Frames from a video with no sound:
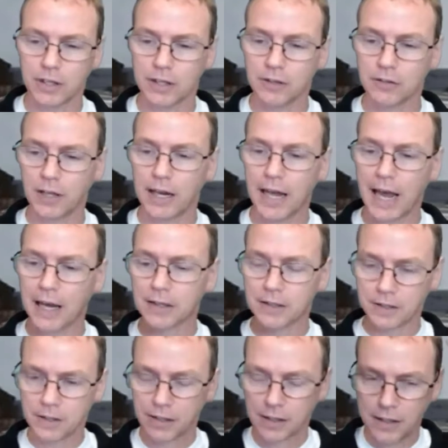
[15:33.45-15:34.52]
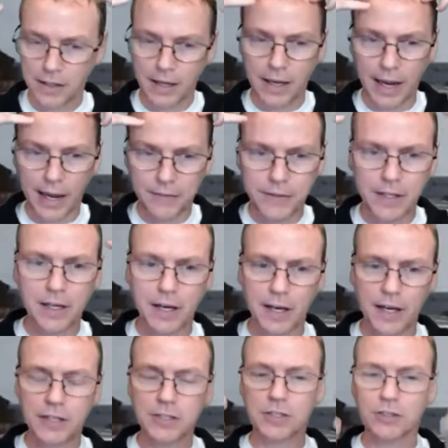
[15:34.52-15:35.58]
Is it at the
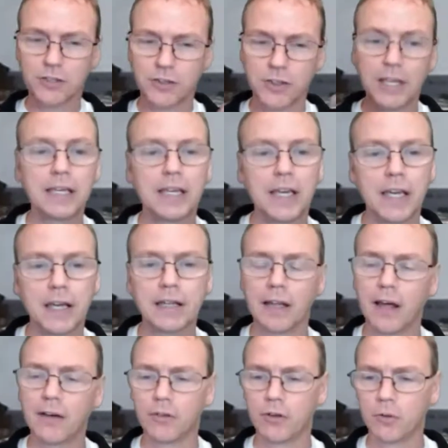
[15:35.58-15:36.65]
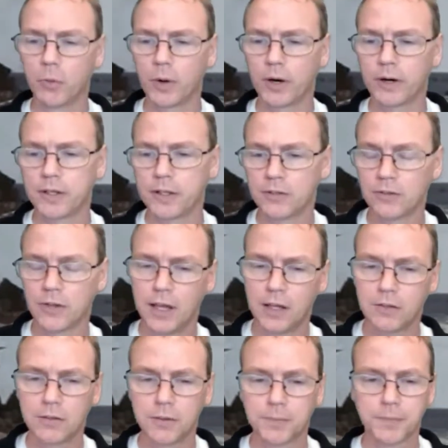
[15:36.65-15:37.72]
conscious thinking level where he
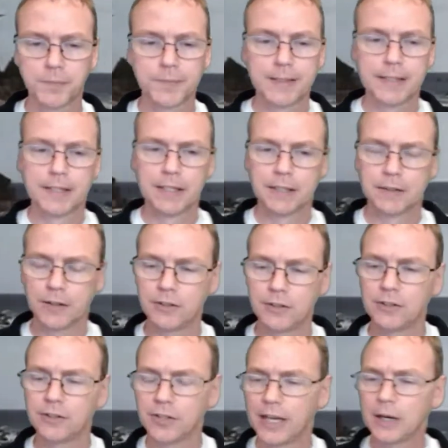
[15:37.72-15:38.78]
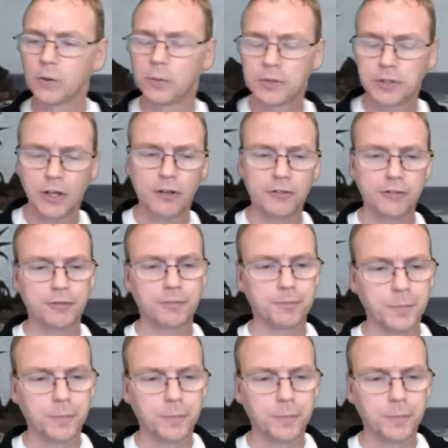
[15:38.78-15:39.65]
says, does he say to himself,